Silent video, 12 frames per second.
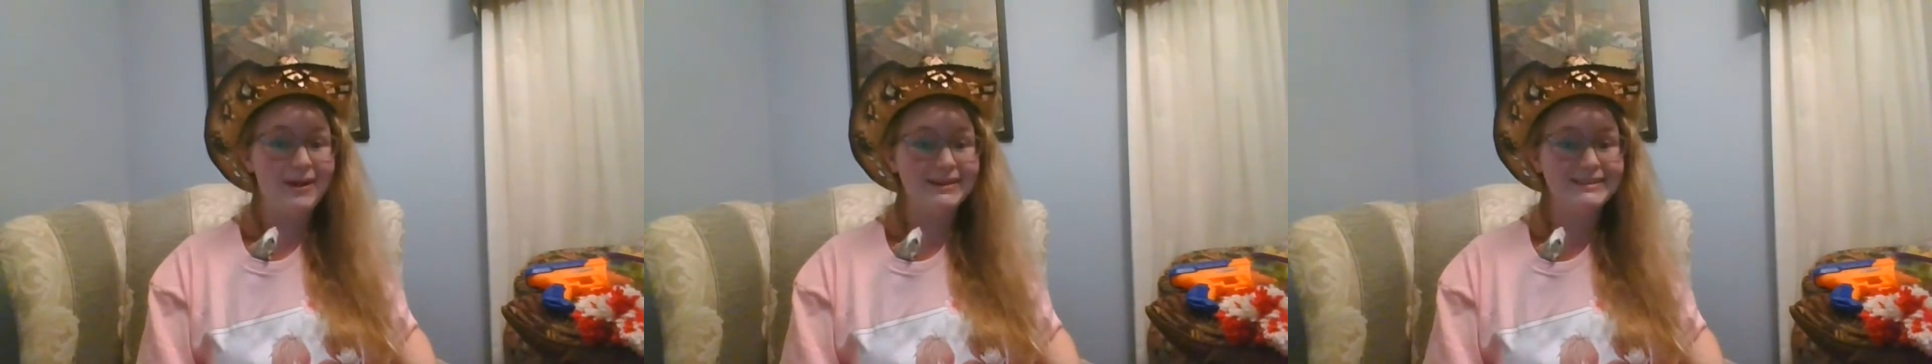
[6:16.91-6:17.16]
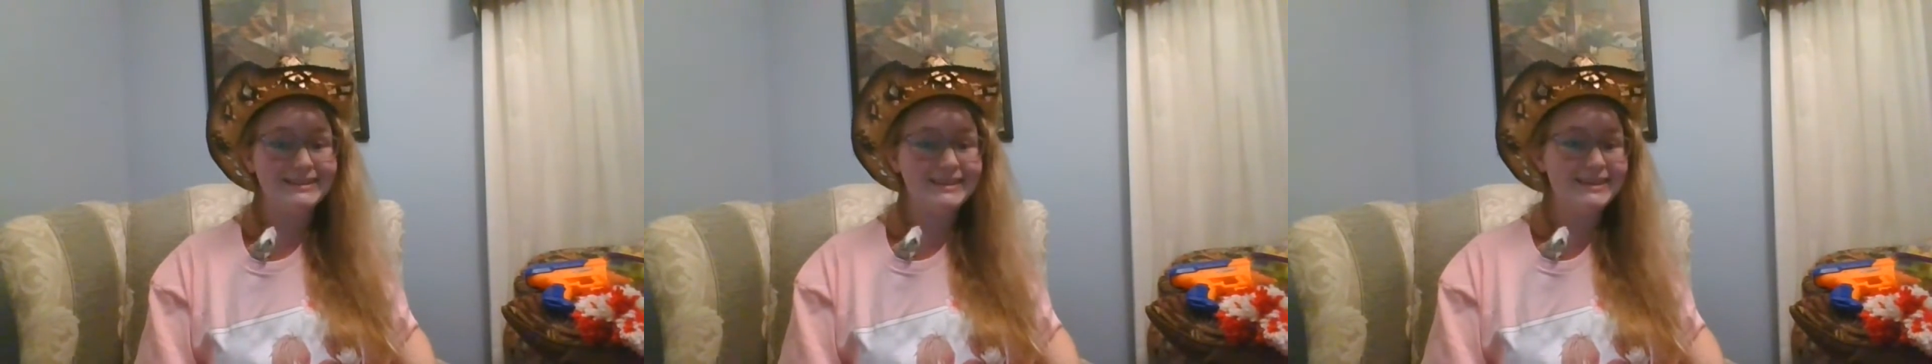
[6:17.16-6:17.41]

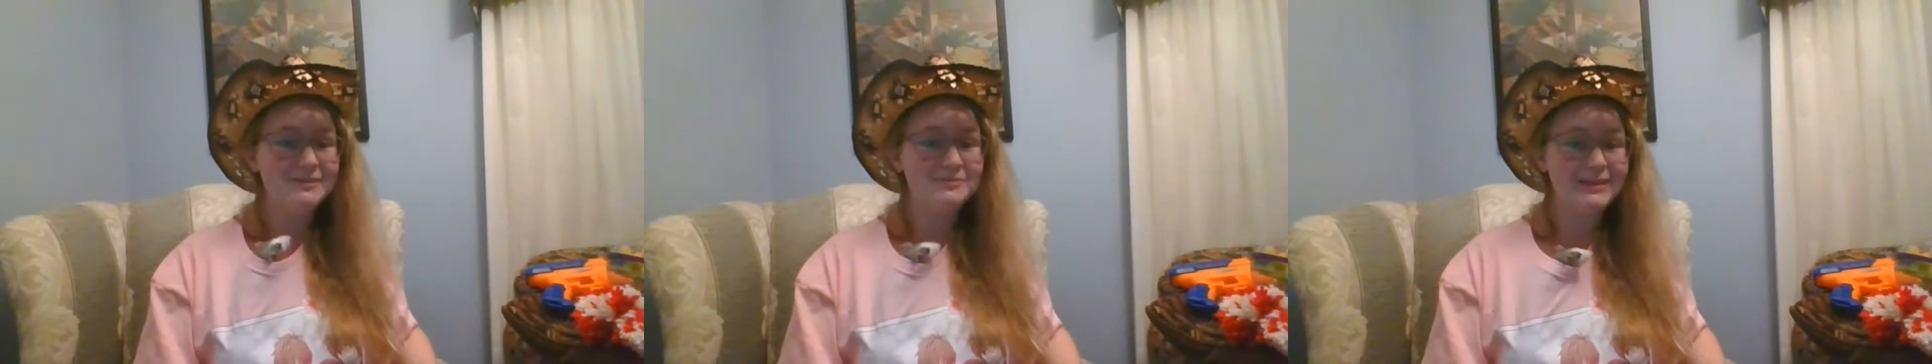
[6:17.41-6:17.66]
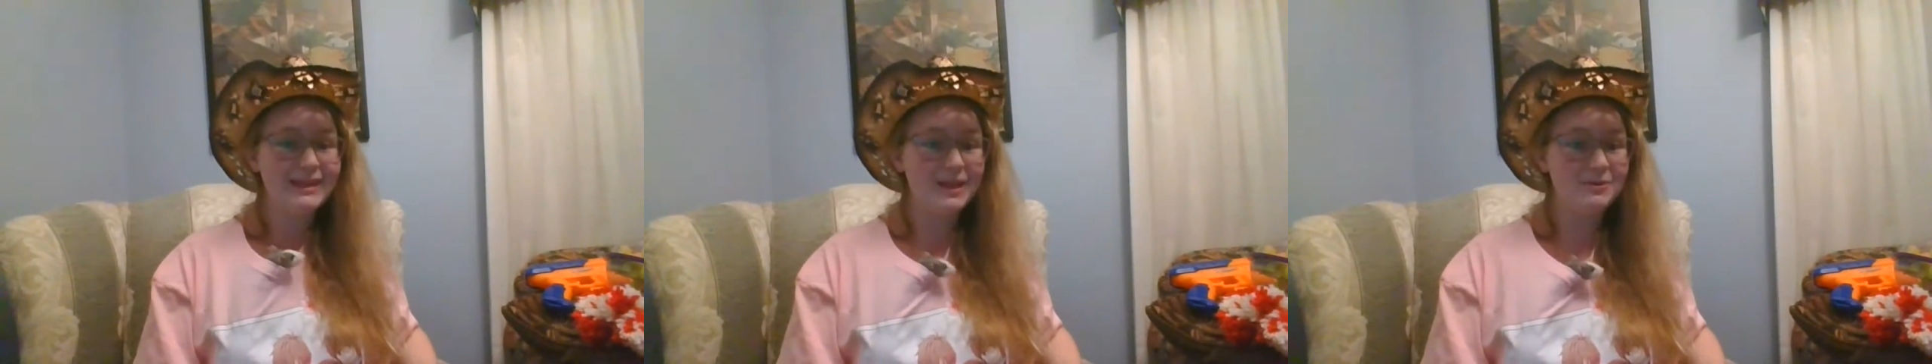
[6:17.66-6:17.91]
want to
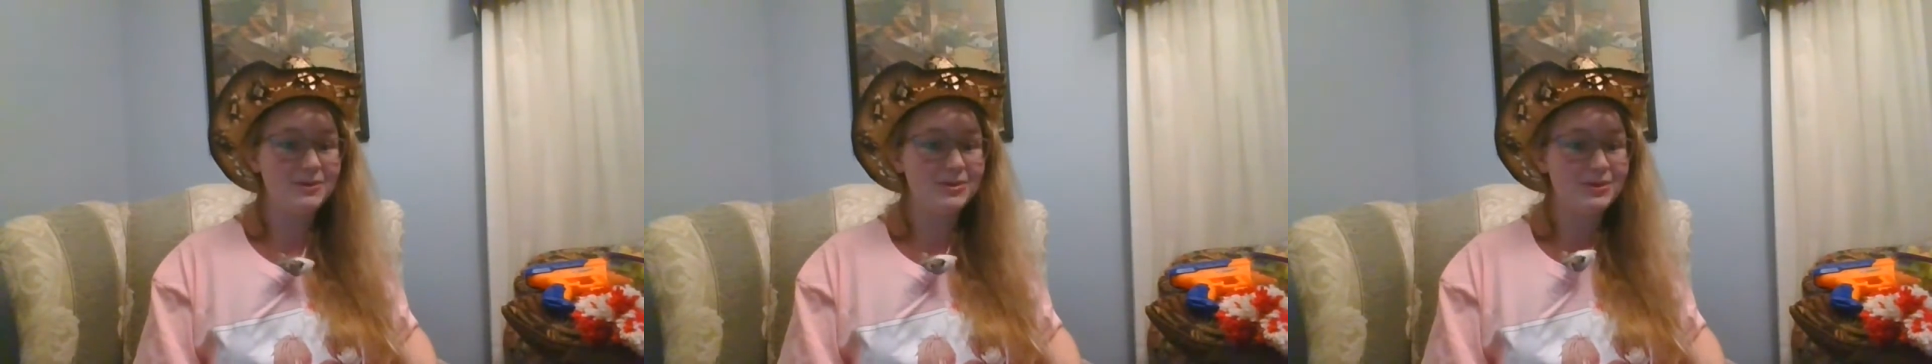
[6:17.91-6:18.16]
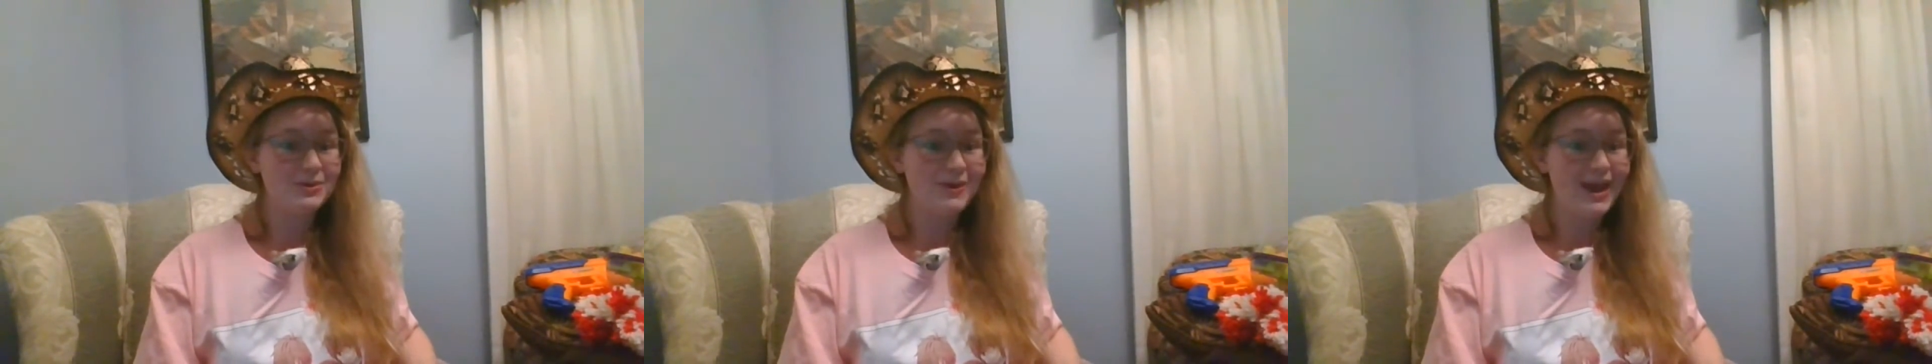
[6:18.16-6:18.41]
play
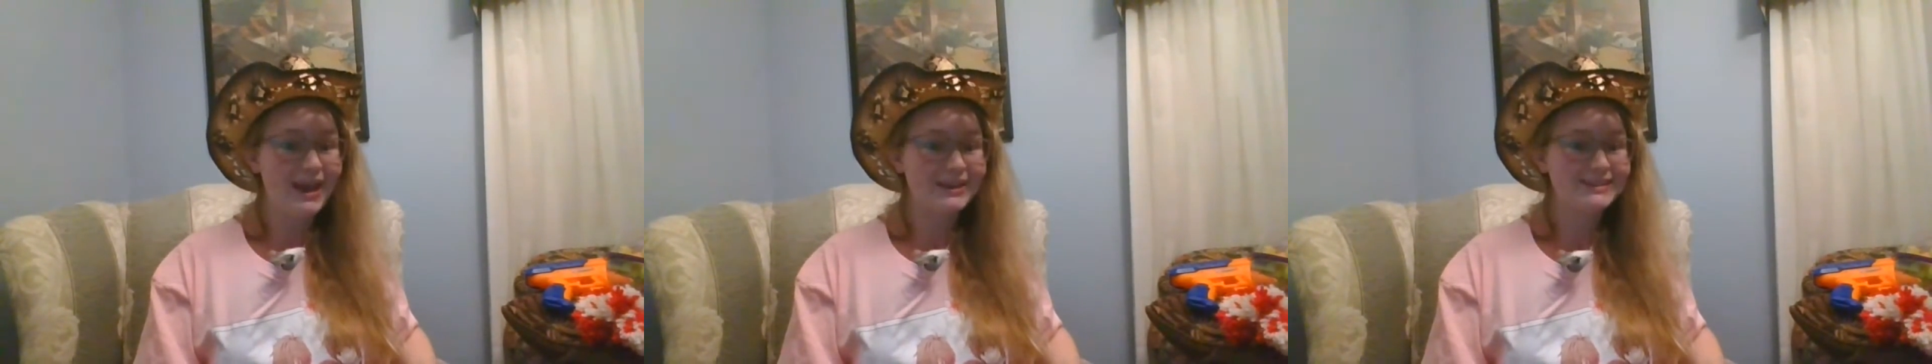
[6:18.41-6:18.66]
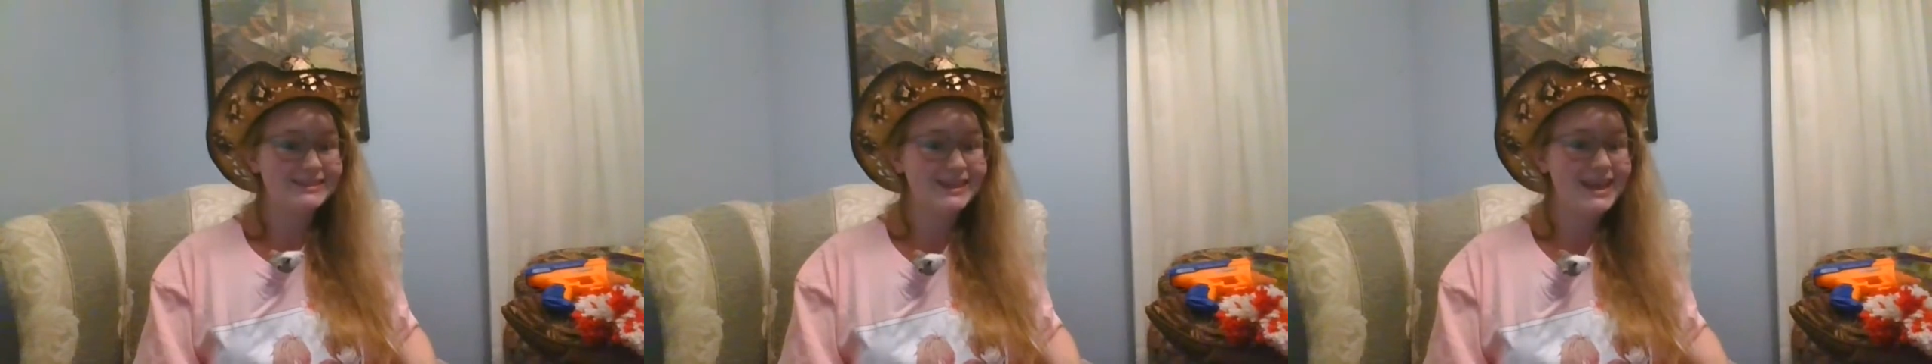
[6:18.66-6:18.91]
with the
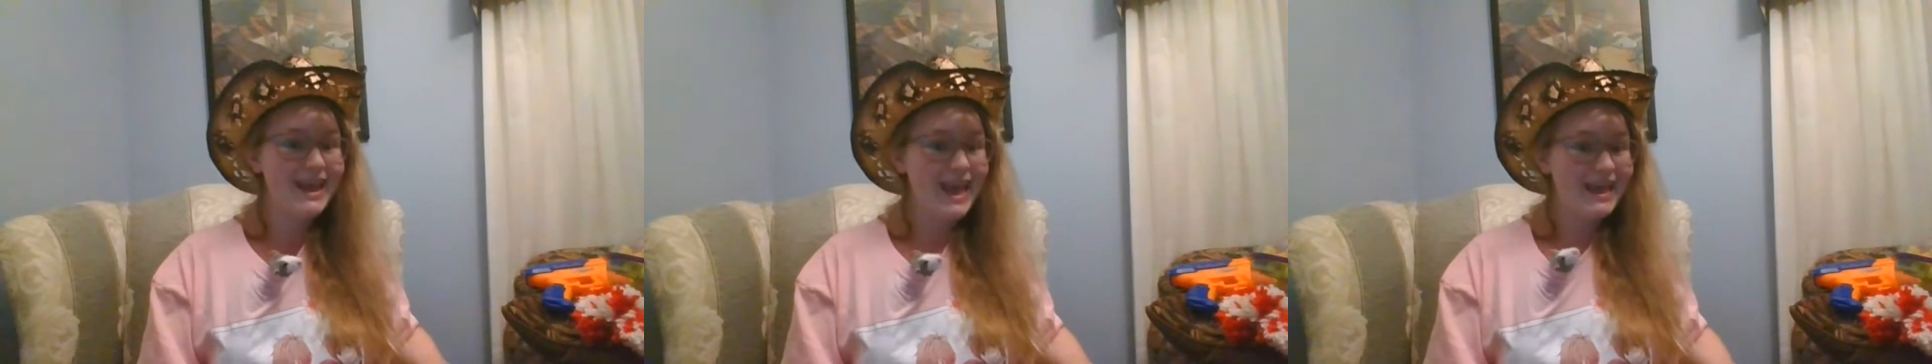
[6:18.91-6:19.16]
rats.